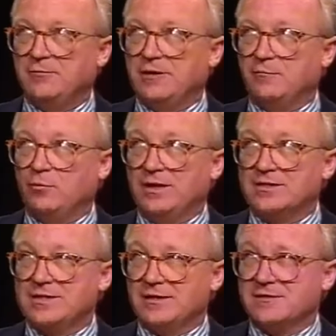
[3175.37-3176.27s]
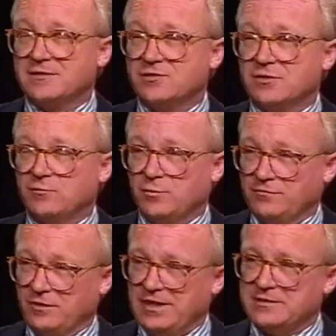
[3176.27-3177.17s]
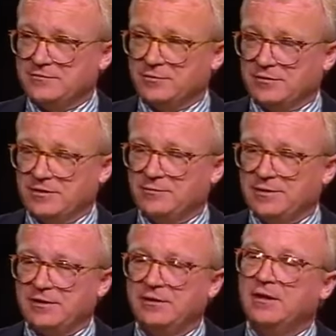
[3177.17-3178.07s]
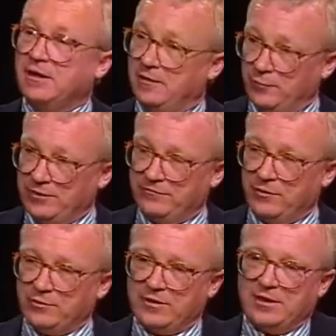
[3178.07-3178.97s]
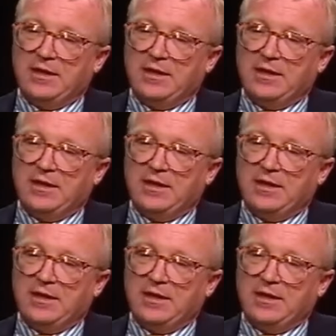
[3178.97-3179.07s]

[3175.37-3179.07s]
We have one statistician and one philosopher on the committee, and we vote.